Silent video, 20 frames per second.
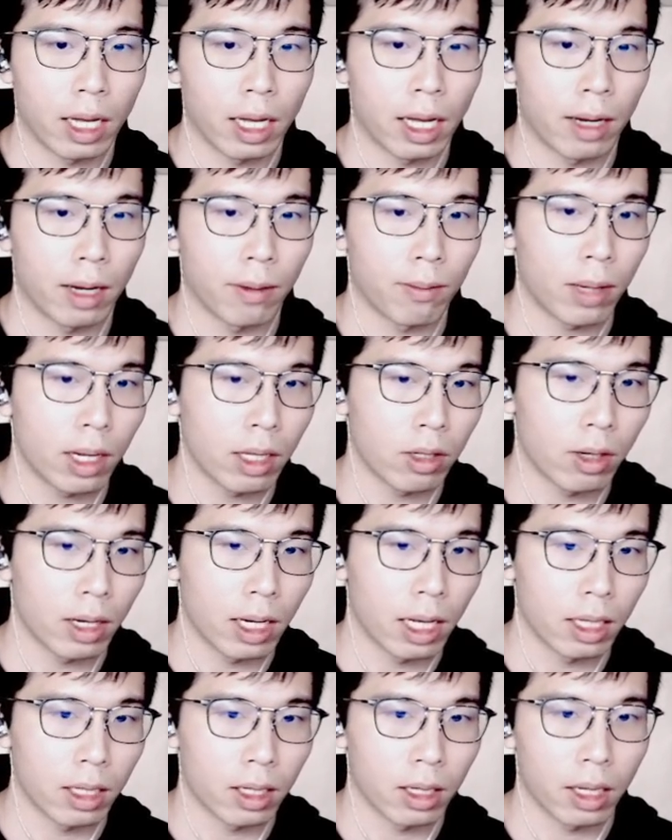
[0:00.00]
and play the
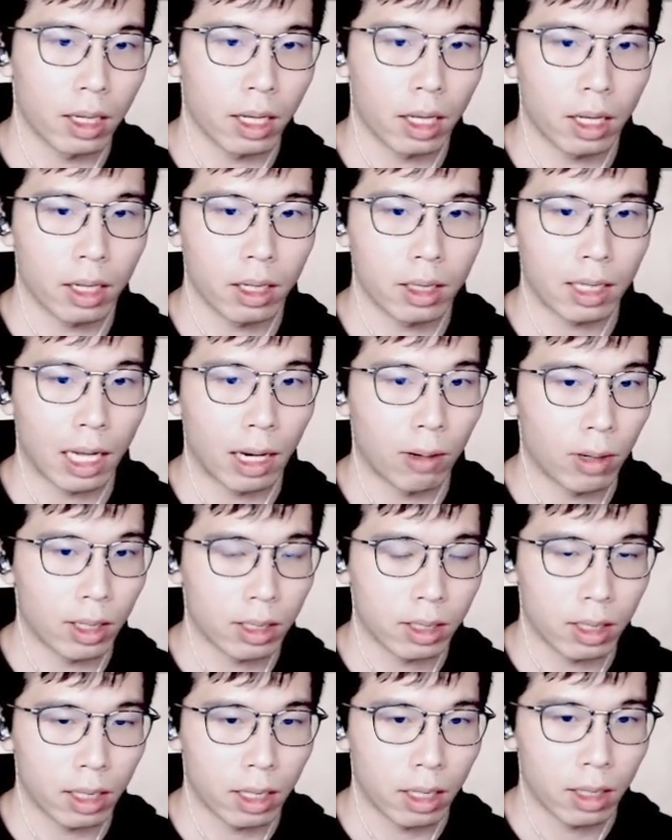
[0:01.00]
ladder
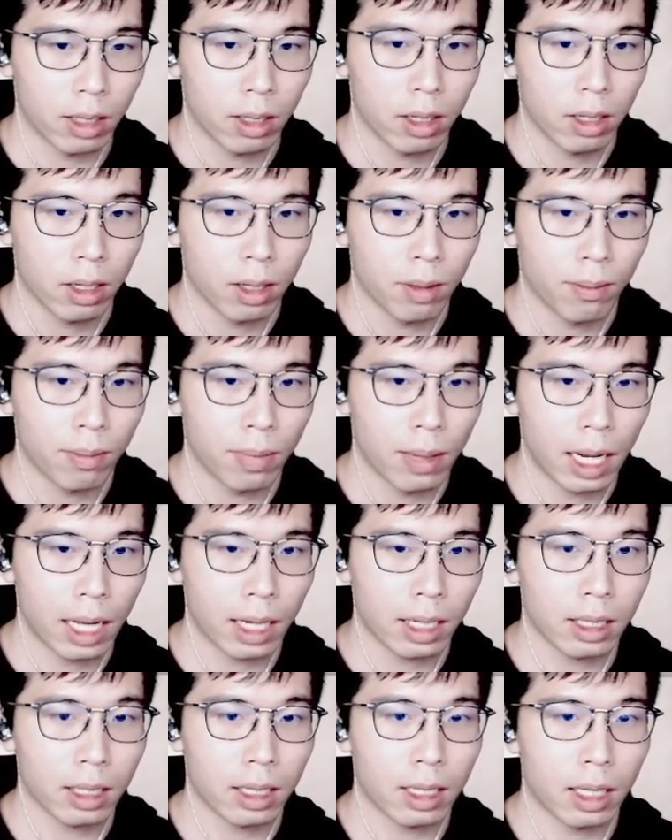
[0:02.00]
directly,
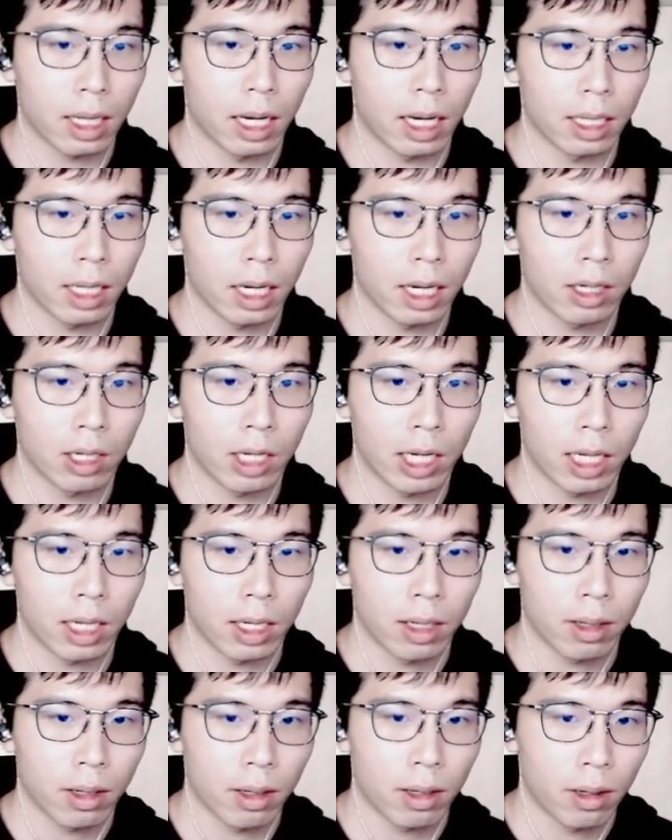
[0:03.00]
black Atari,
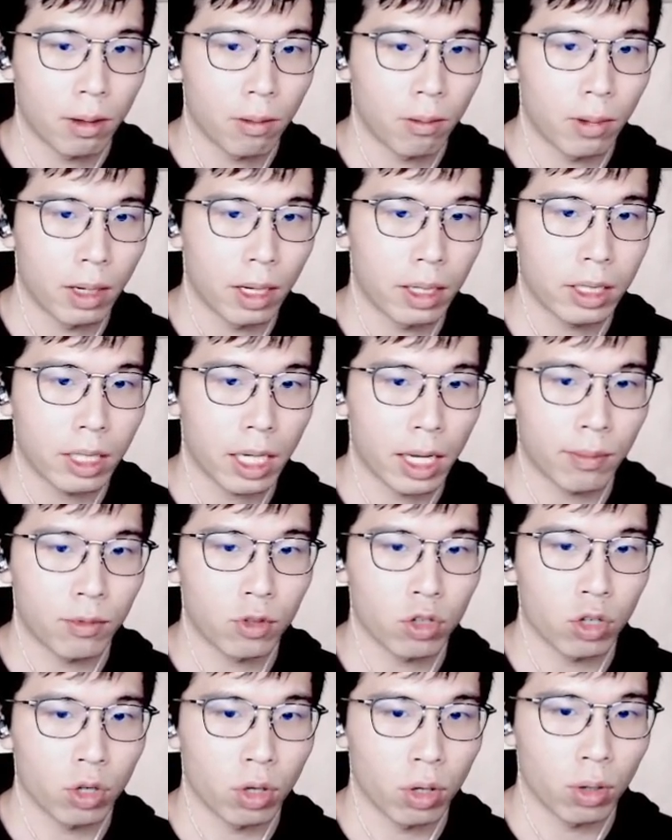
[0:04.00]
white
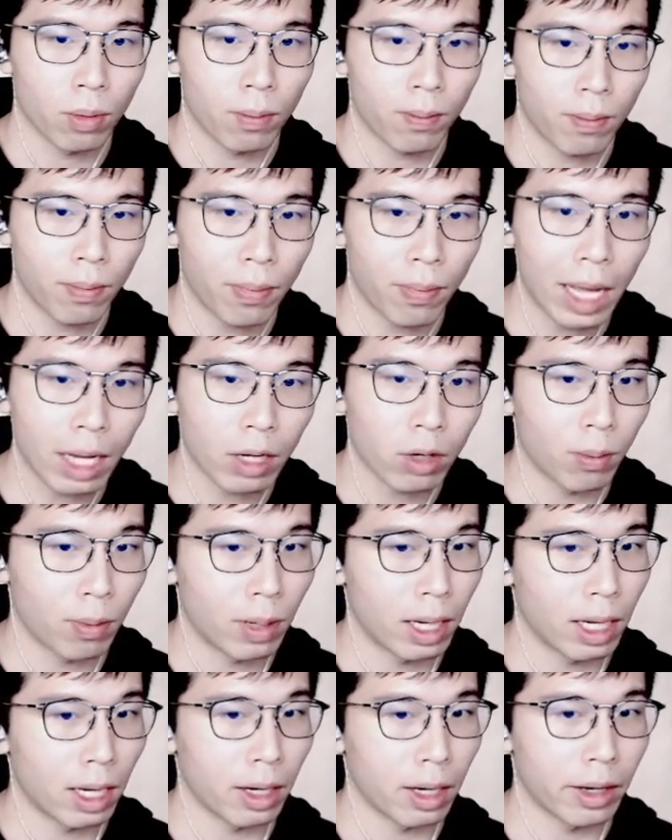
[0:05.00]
capture, black could
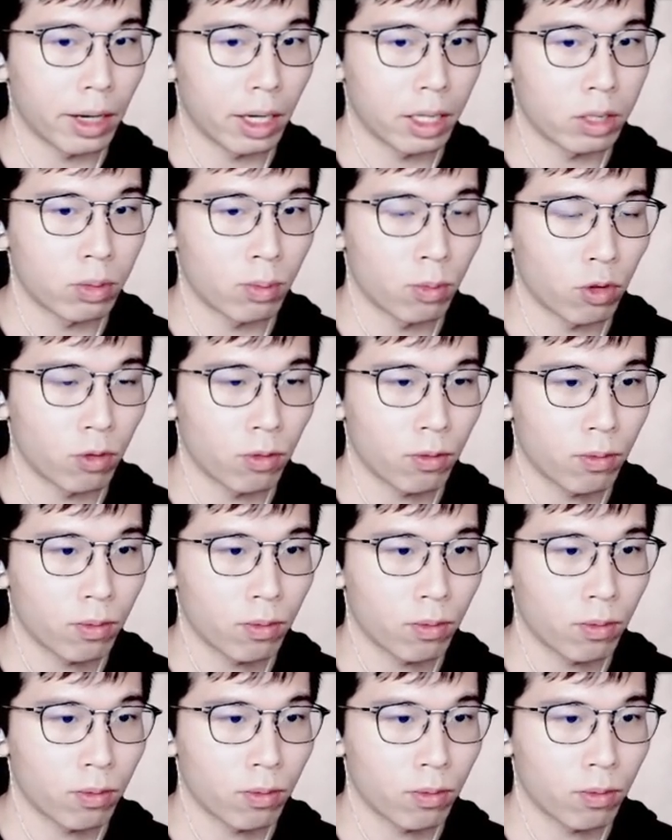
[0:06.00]
play a knight move.